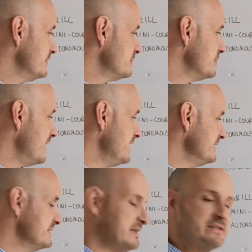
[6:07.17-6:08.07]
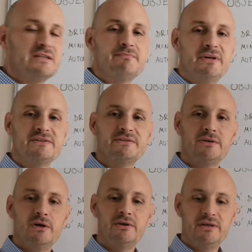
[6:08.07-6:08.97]
trying this assessment
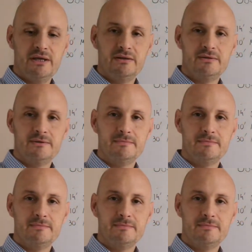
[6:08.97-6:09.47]
again?